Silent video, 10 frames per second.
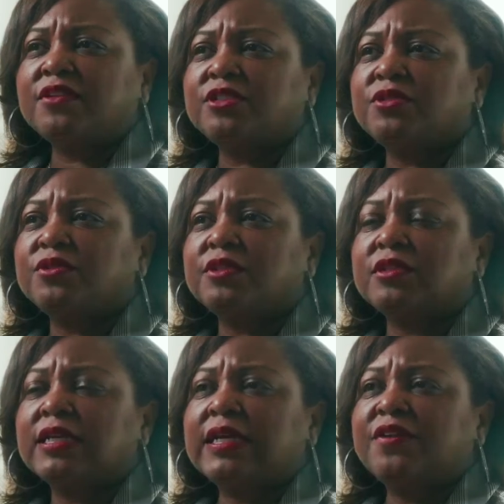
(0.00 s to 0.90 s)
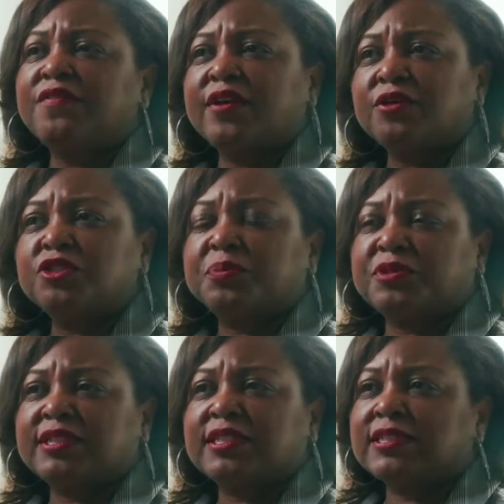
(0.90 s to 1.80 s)
our students fail to
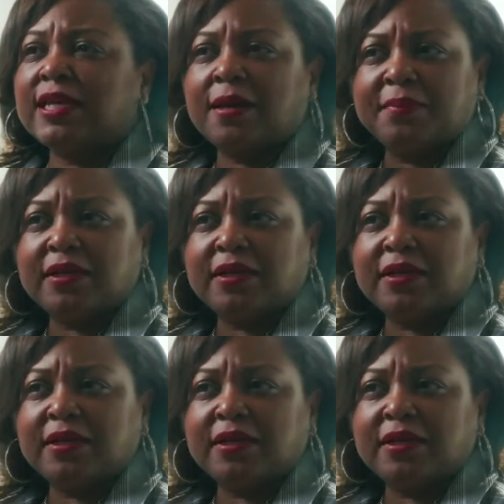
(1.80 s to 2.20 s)
persist not